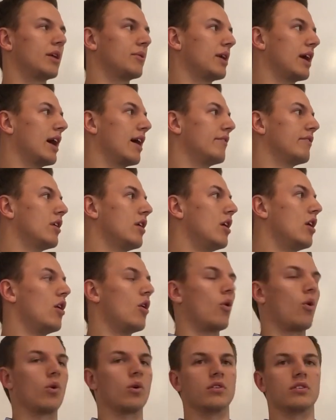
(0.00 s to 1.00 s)
that we have
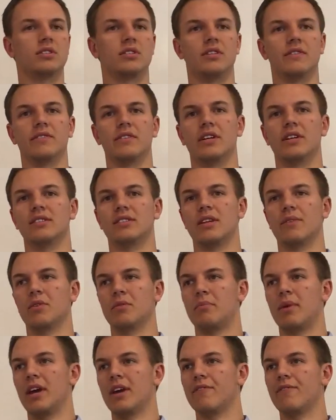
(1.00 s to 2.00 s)
or dividends that
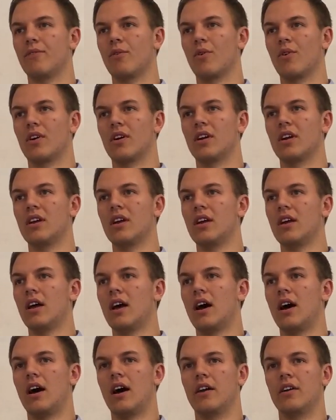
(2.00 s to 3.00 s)
we pay for
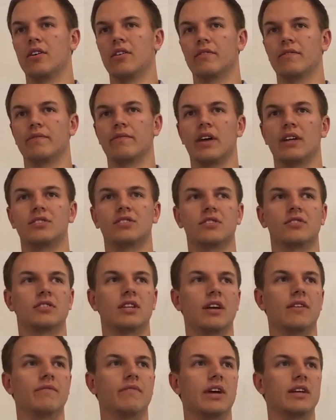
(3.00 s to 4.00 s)
on our investors
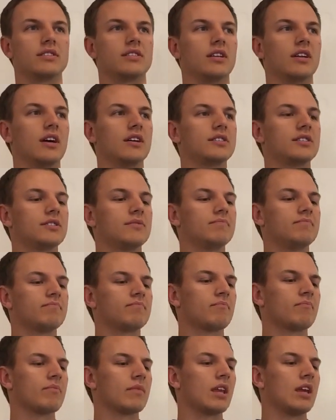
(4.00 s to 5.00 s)
that invest in us.
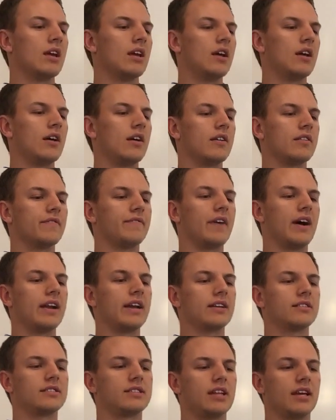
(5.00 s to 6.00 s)
The
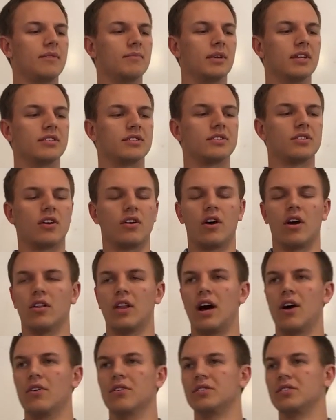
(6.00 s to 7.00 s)
finance statements
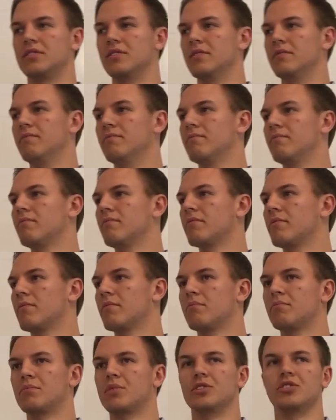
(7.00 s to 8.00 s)
allow us to
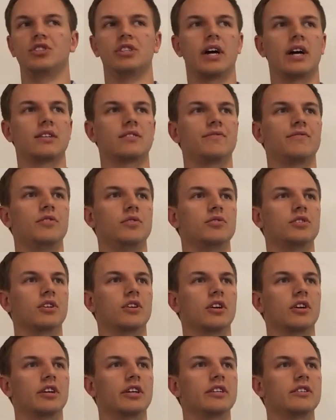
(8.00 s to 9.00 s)
project
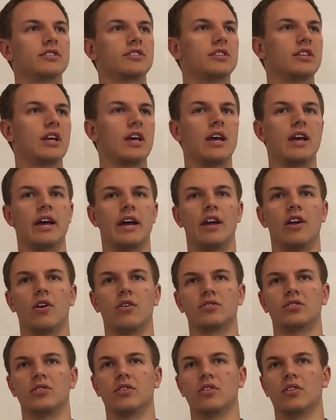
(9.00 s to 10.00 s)
future earnings and
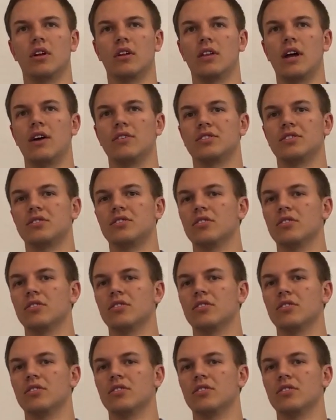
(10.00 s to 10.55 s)
also allows